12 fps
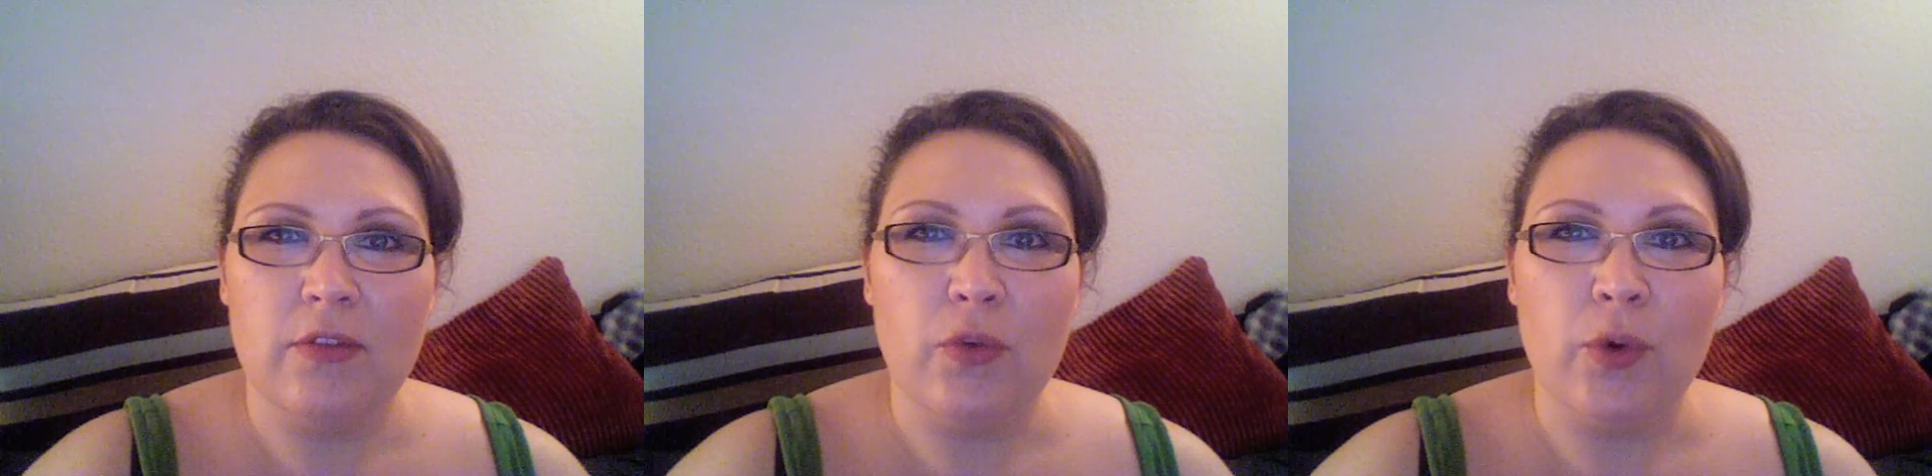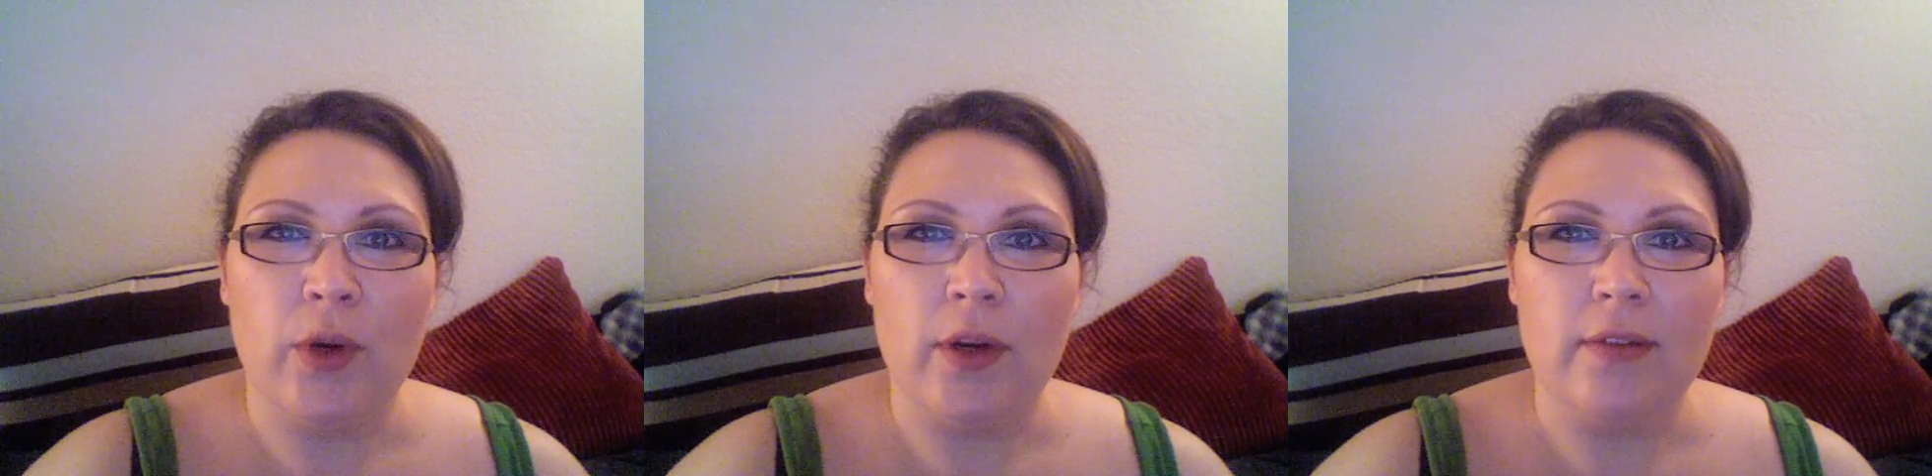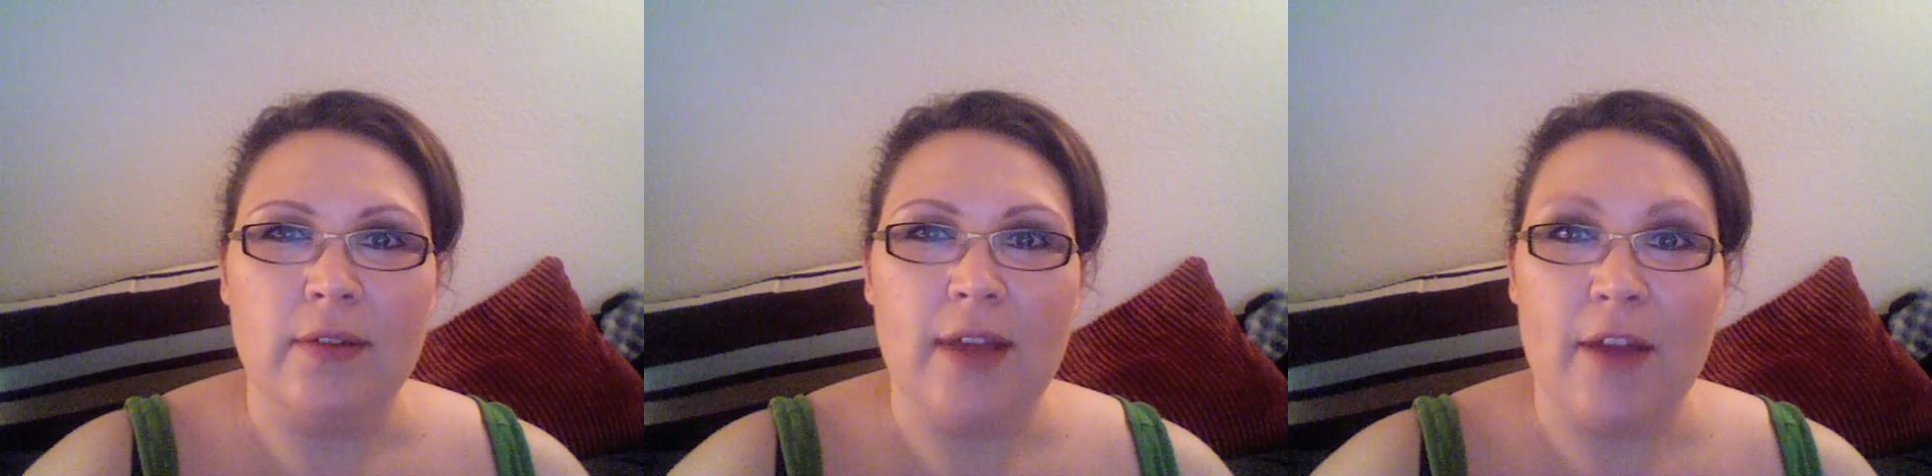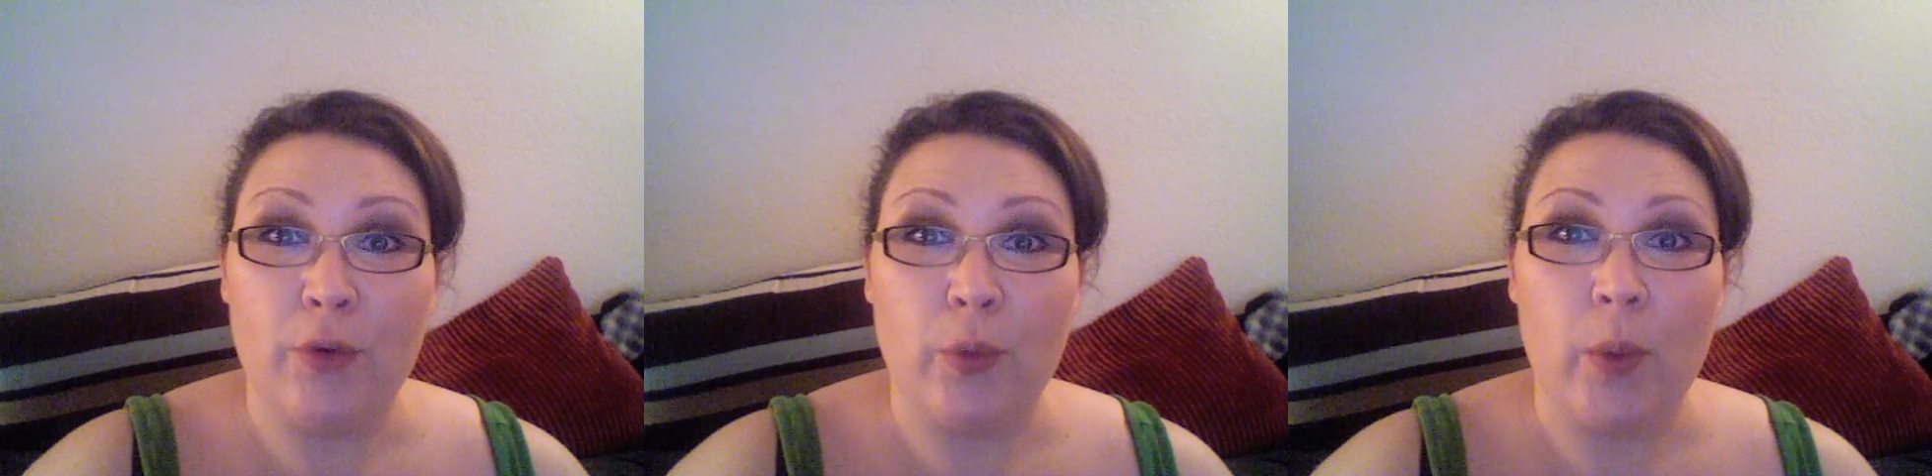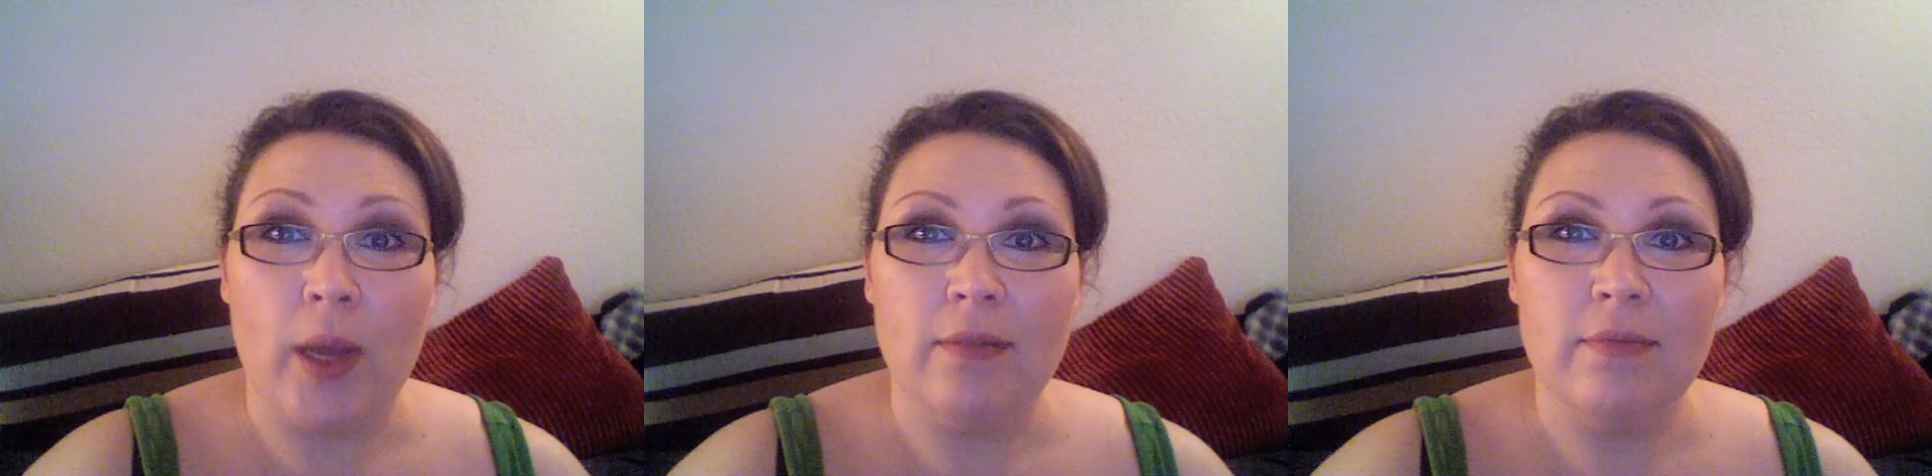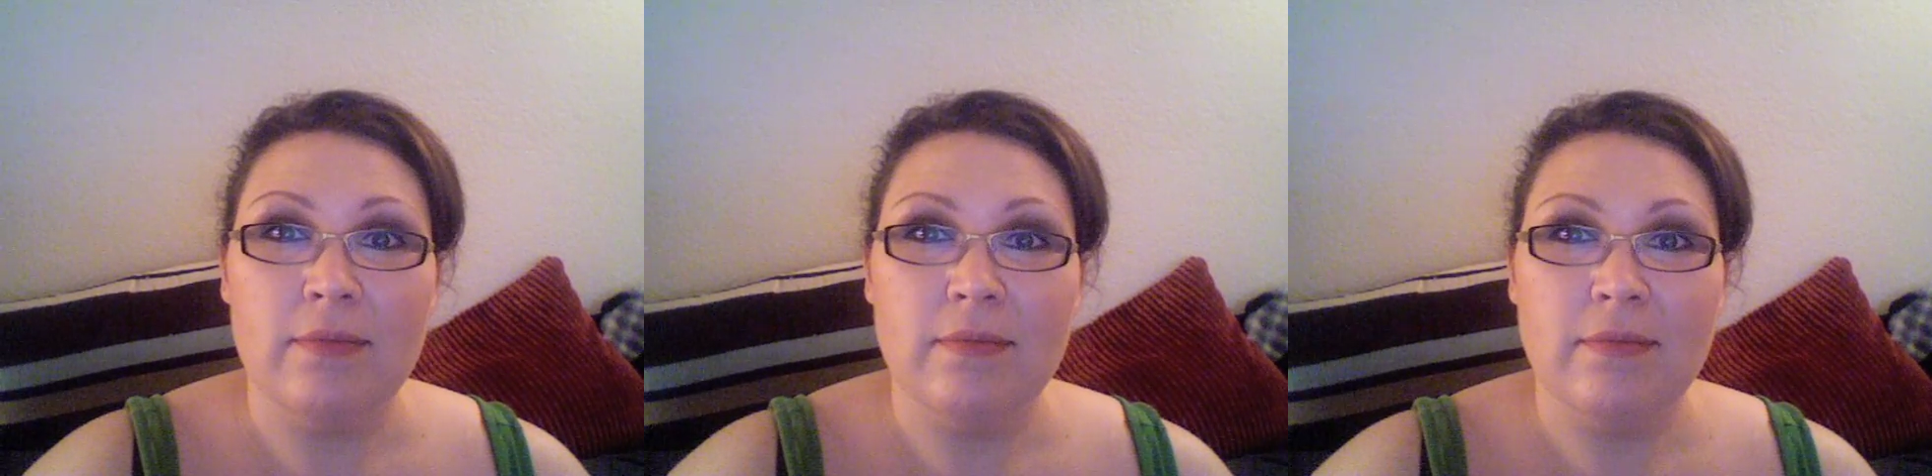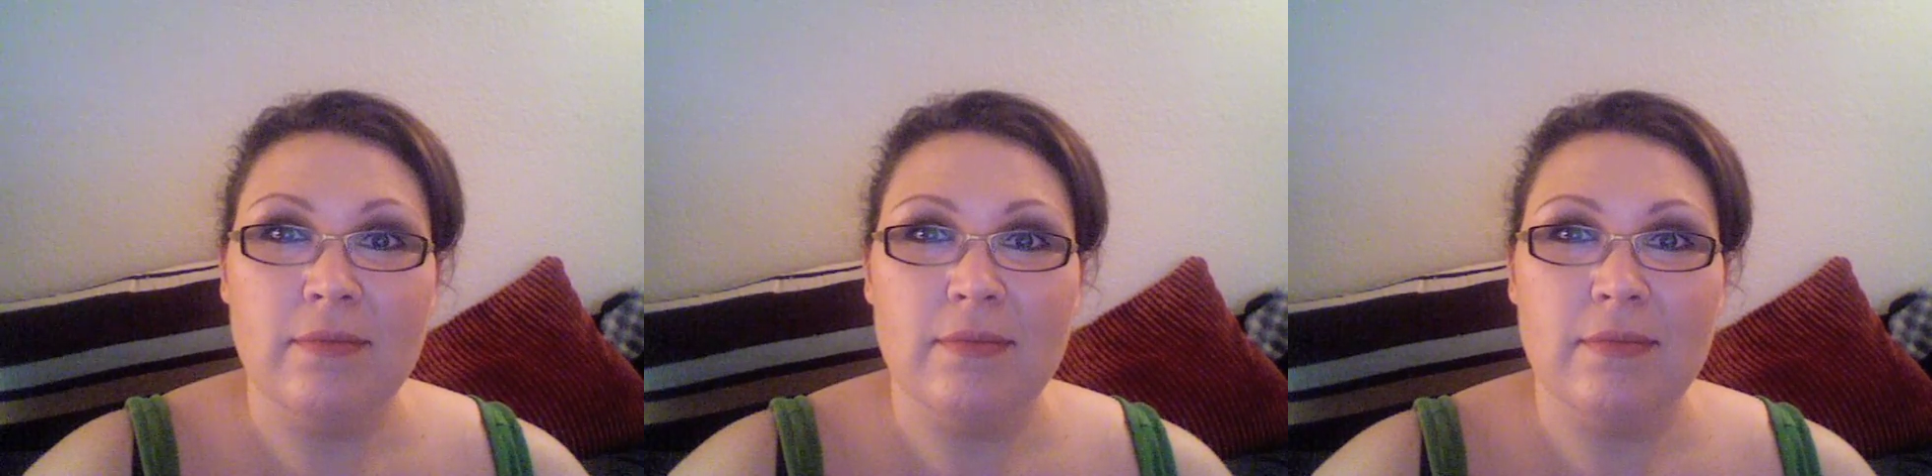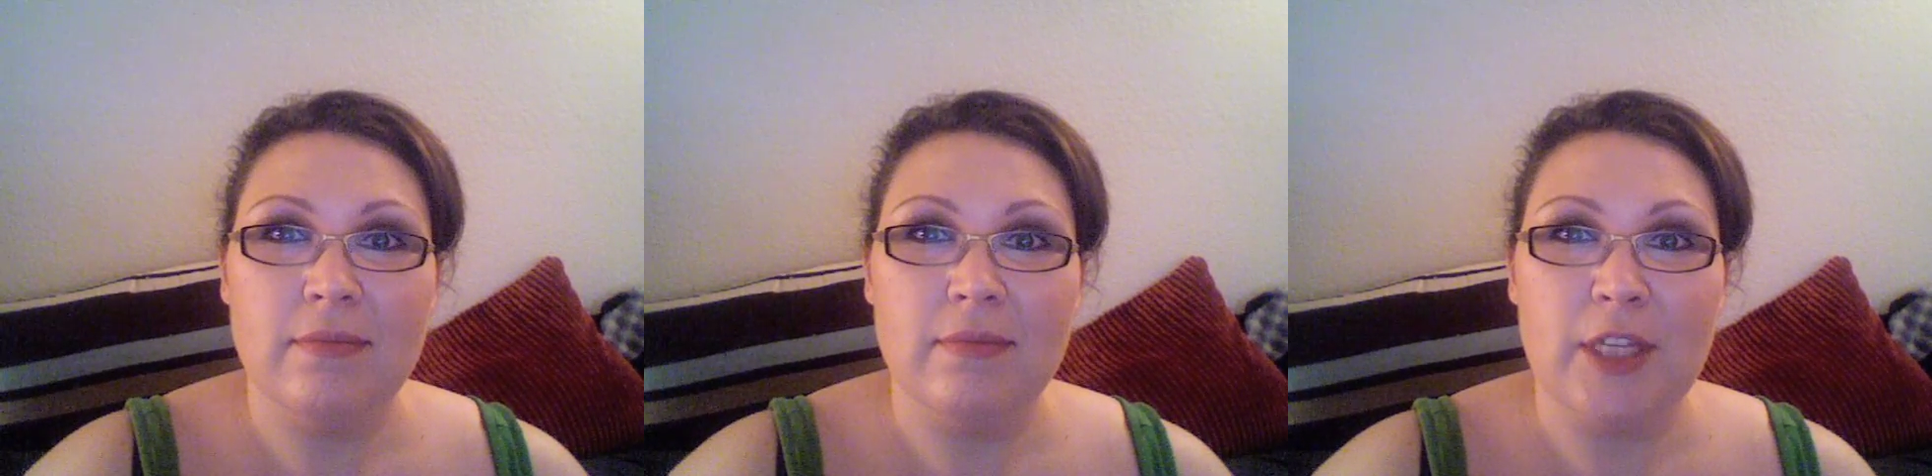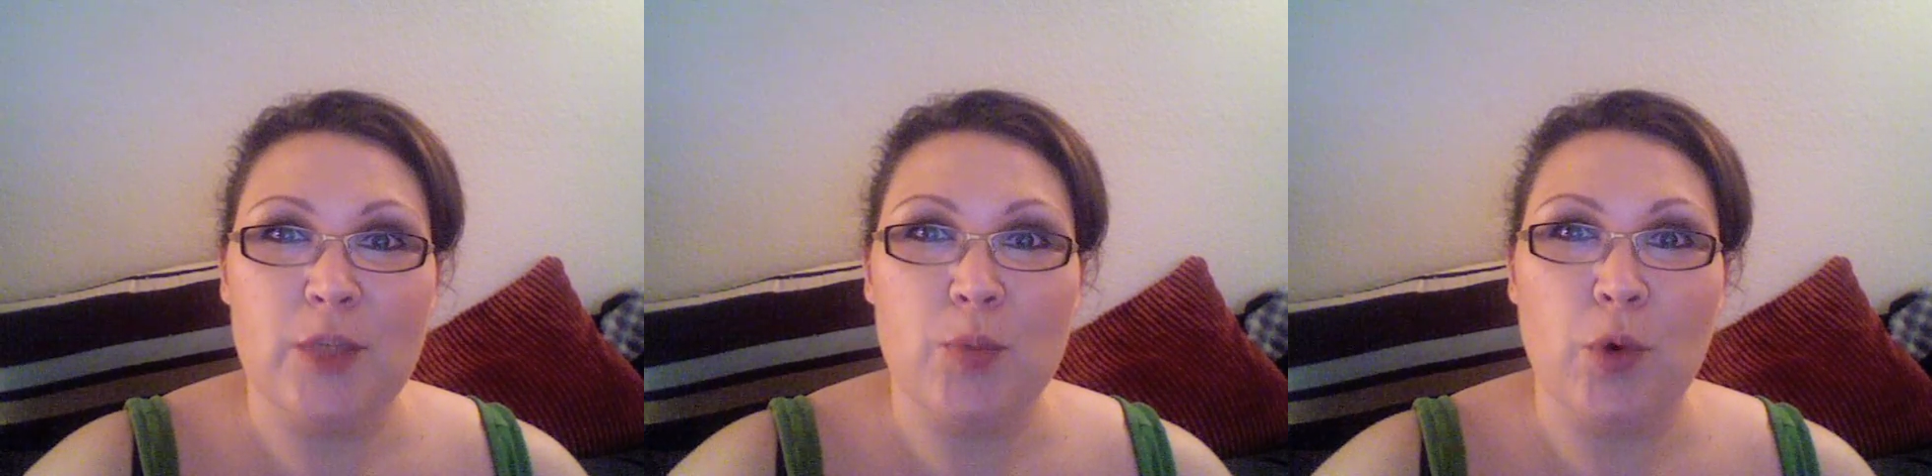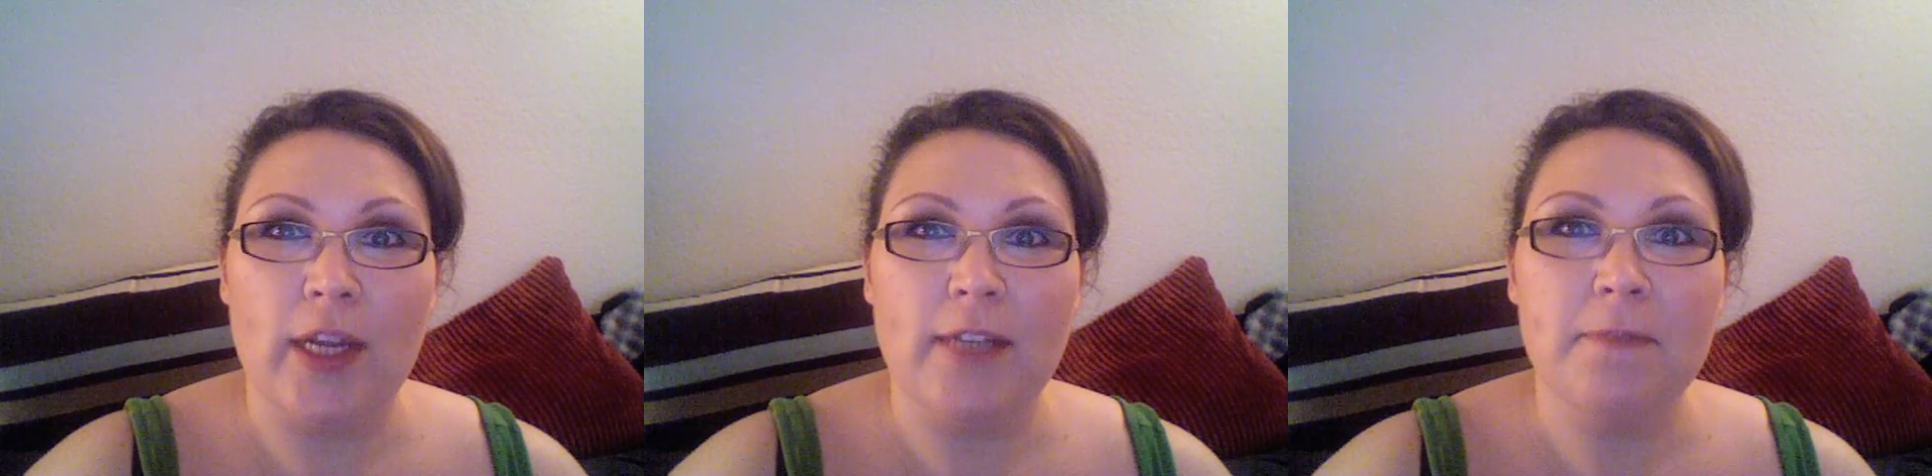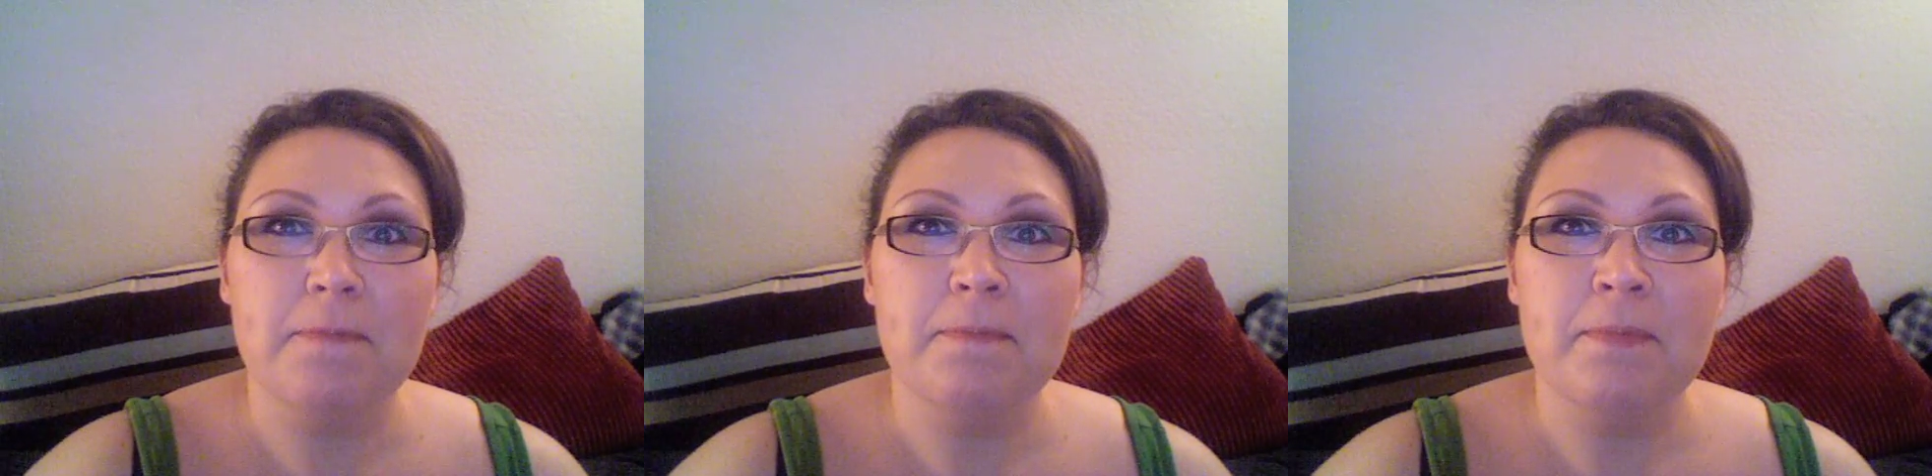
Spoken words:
for everyone each morning.